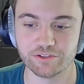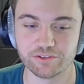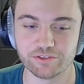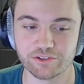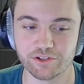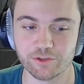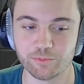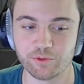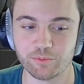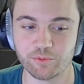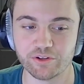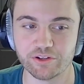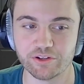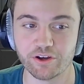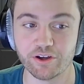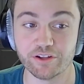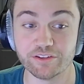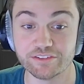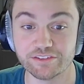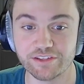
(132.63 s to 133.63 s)
going to be the one
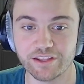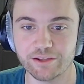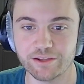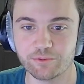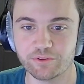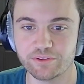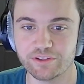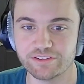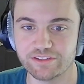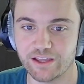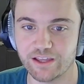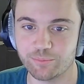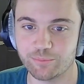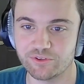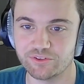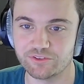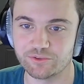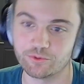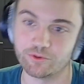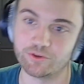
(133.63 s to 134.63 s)
to unstake when this happens?